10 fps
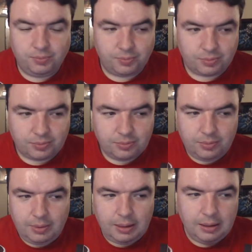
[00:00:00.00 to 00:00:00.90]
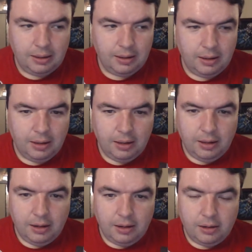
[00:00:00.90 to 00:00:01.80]

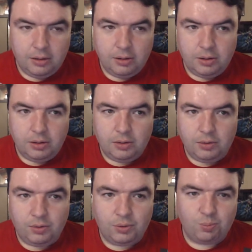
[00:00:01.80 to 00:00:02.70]
(no one is talking)